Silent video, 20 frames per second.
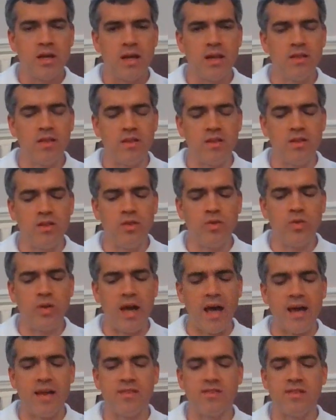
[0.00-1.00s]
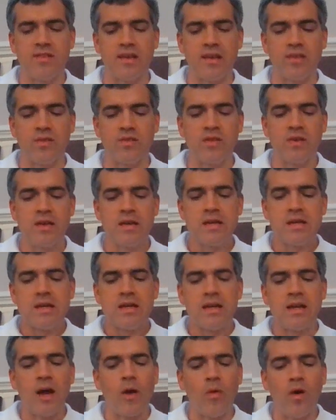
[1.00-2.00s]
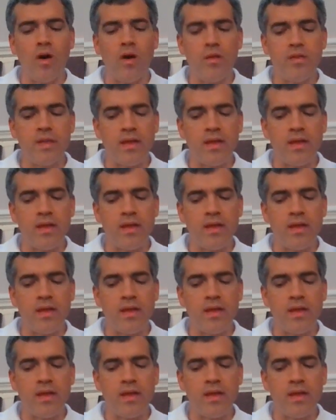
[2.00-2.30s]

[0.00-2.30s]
And Luke adds this Now all